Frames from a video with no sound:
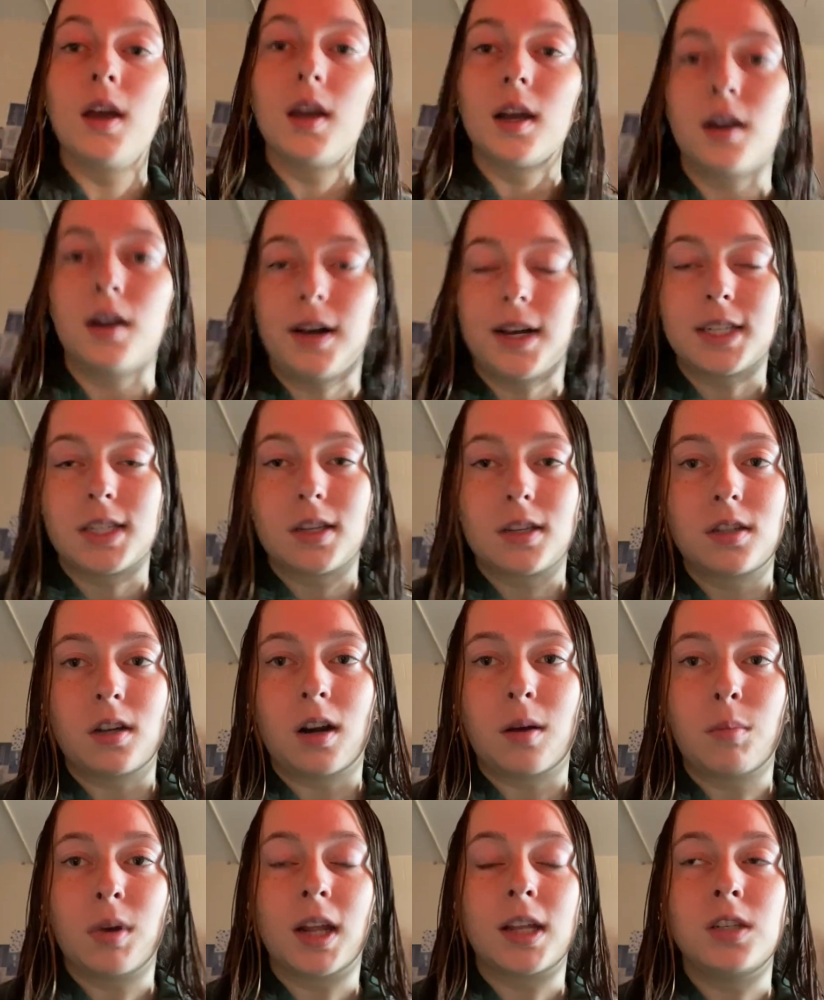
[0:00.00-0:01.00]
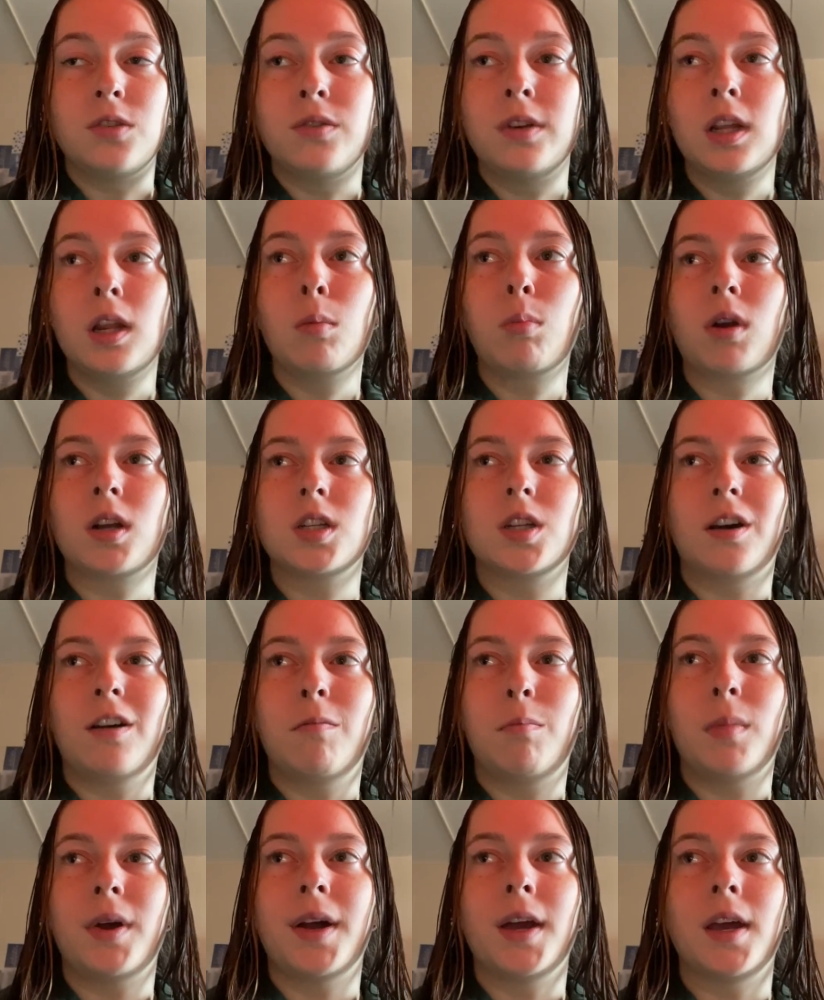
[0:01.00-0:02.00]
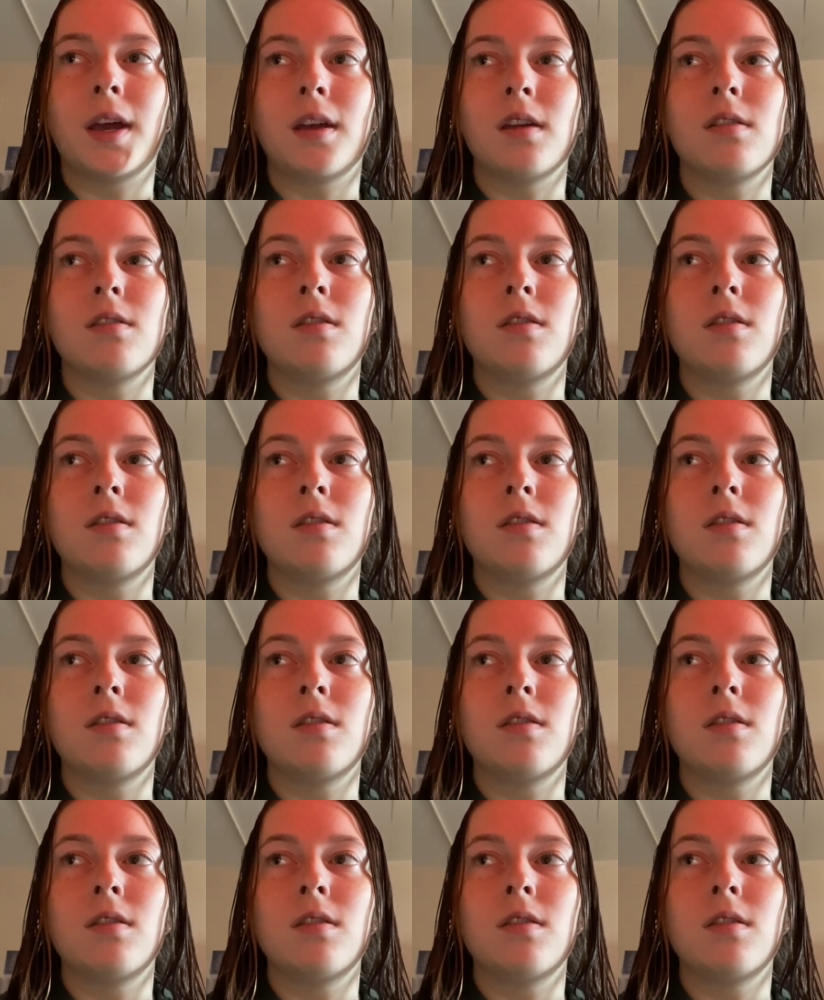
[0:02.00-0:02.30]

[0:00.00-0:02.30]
class to start, but I do need to print off my